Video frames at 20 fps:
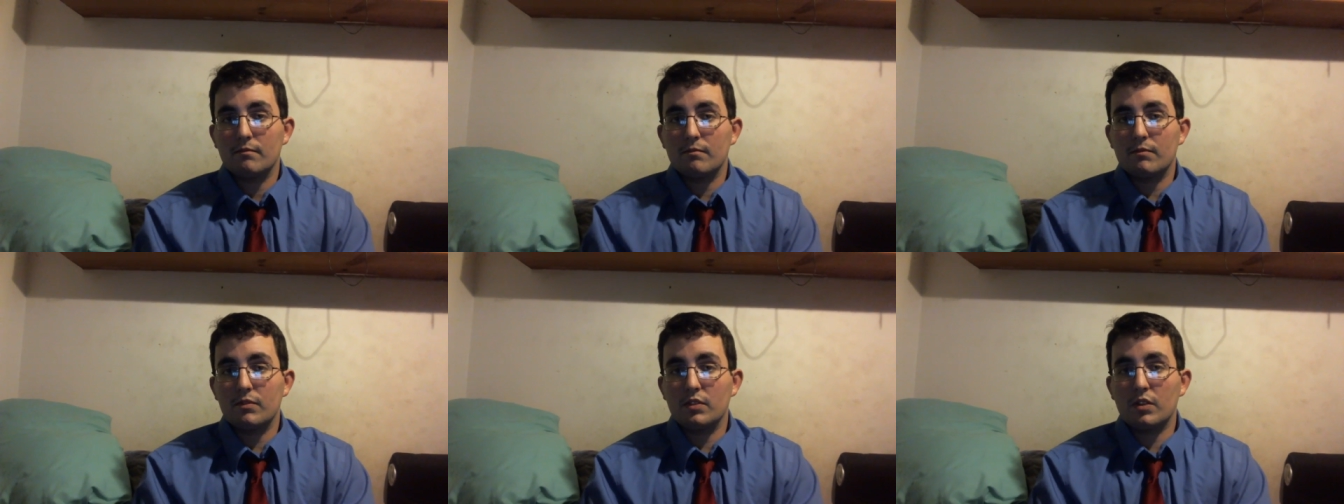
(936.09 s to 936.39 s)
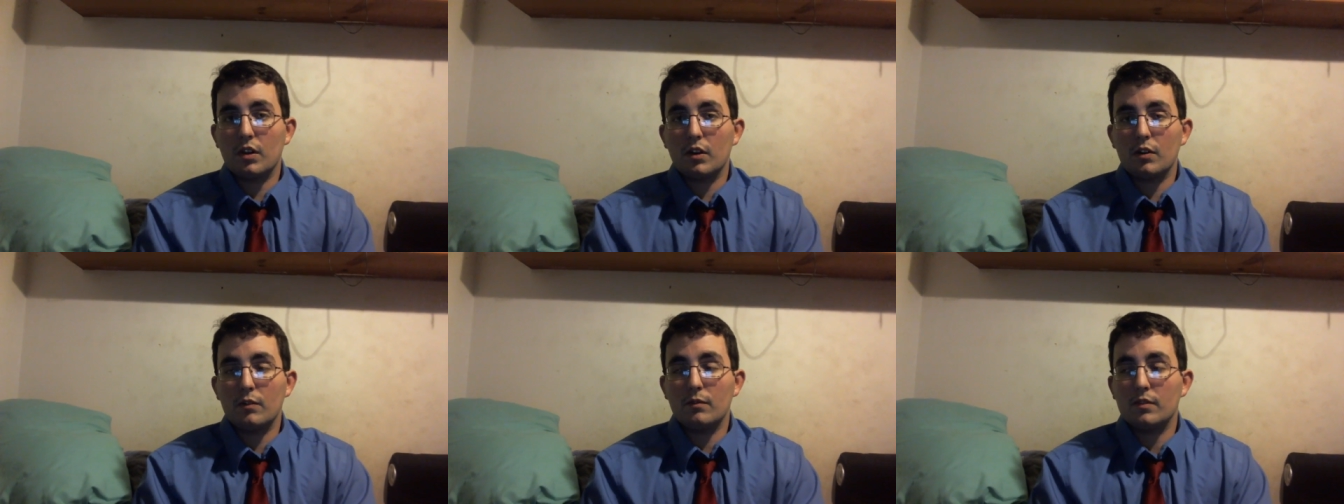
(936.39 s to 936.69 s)

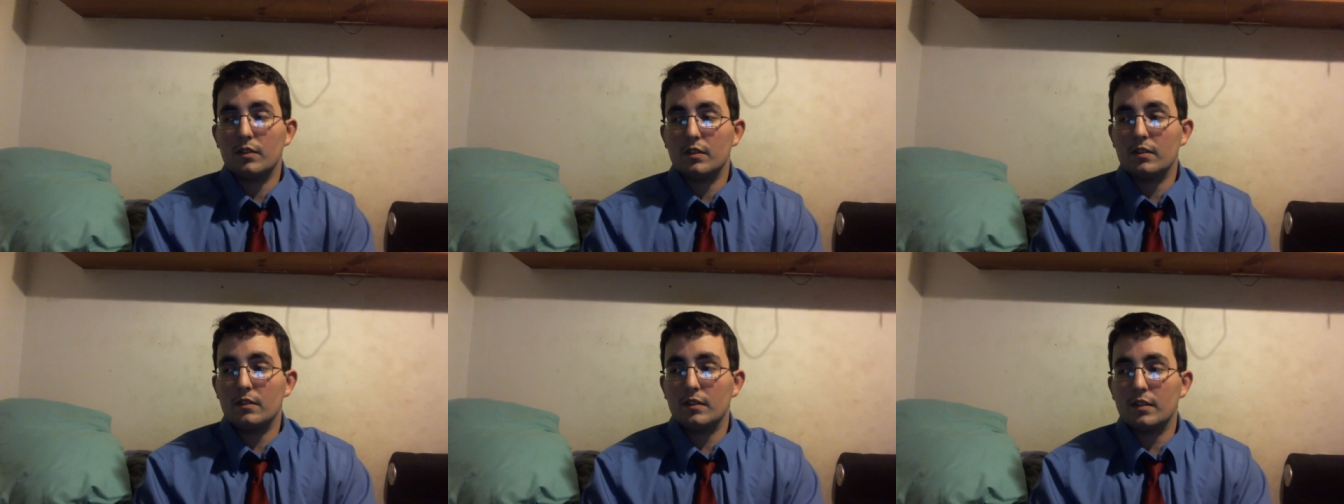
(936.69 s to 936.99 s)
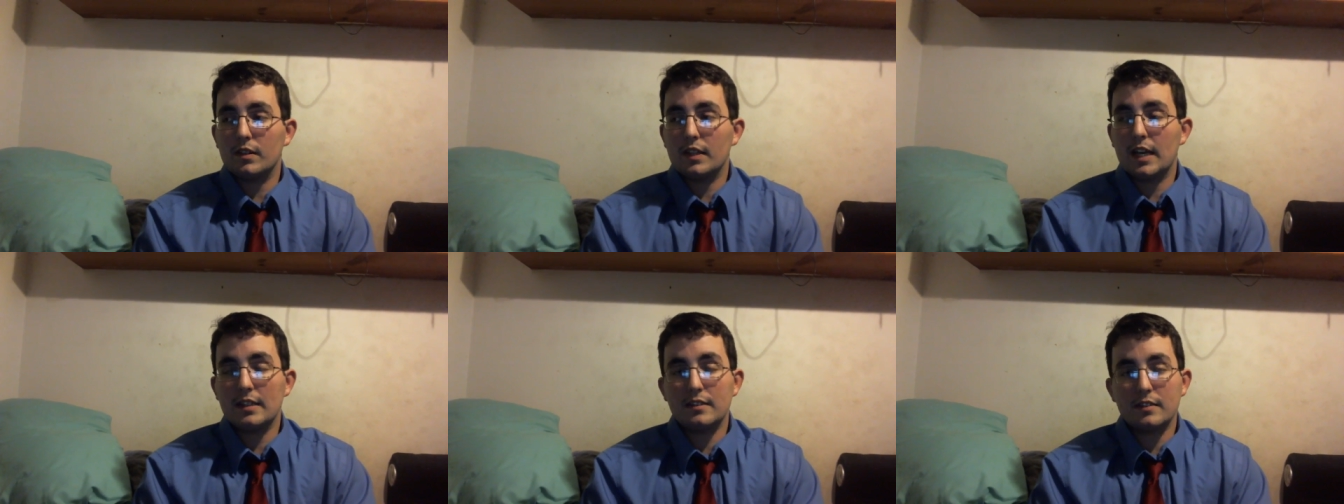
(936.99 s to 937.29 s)
So
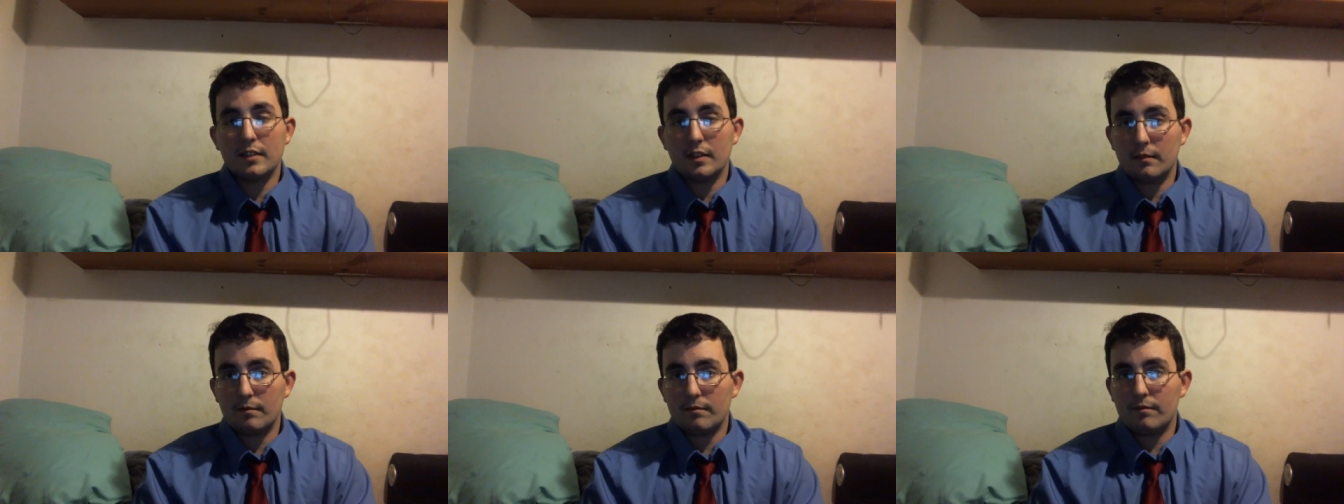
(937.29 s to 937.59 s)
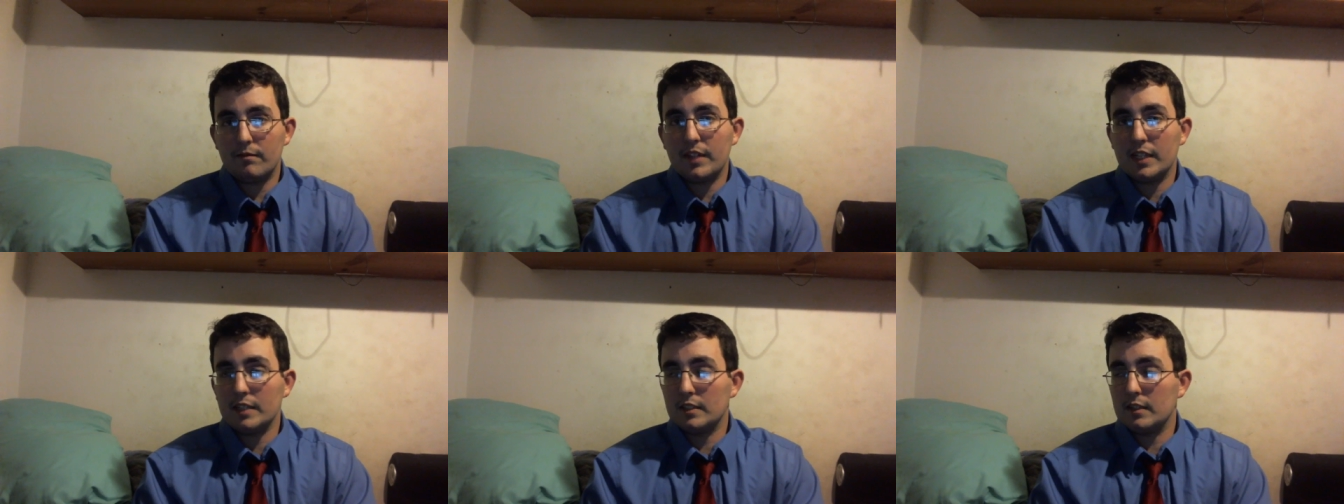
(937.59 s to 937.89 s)
that's it.
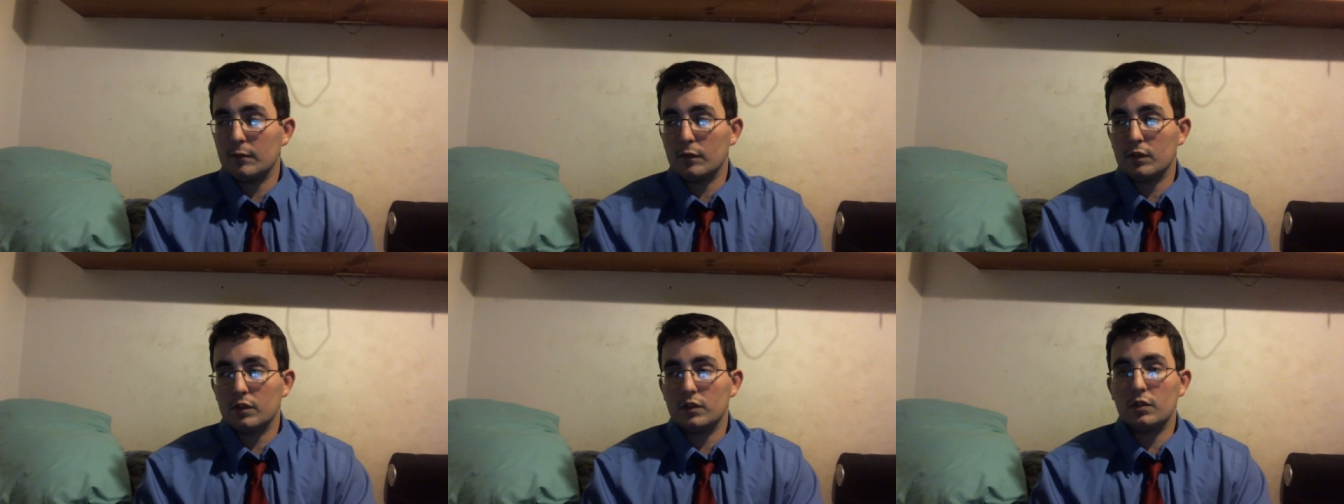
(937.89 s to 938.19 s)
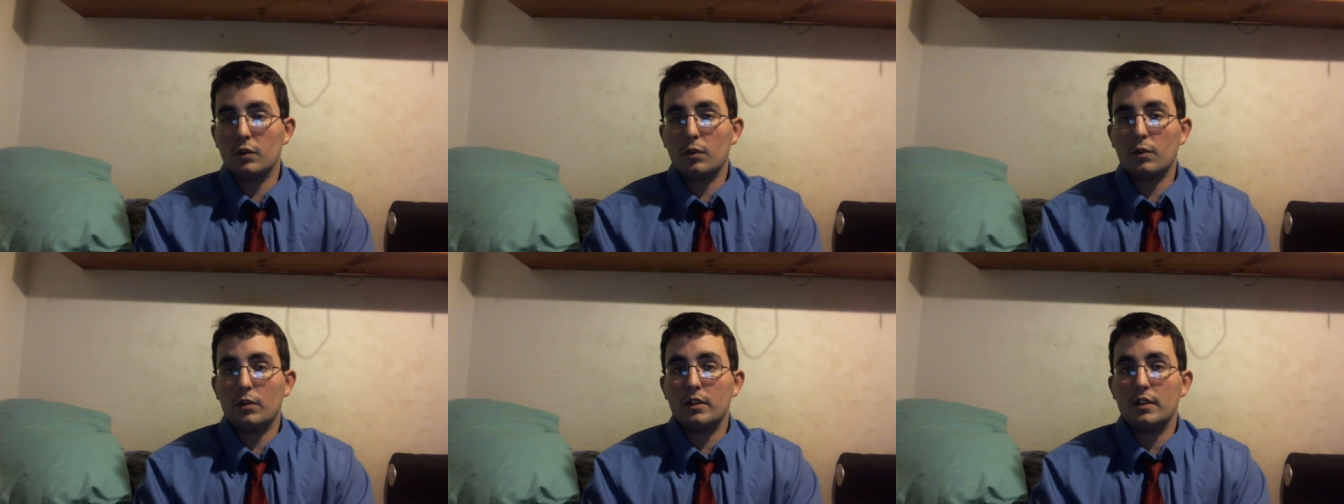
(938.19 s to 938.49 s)
That's it for the
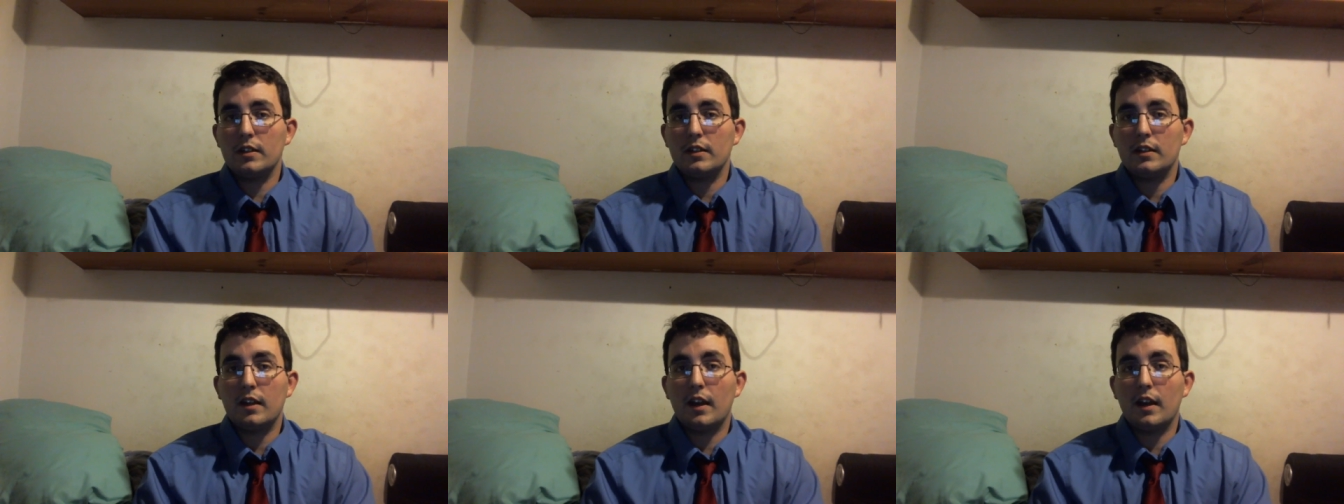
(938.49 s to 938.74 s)
story,